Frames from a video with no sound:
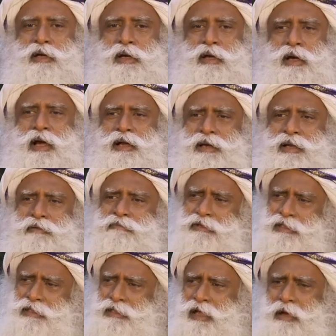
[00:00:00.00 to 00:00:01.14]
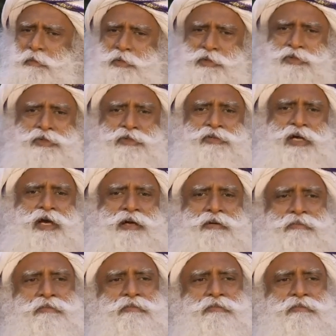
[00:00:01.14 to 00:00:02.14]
and everything happens on time,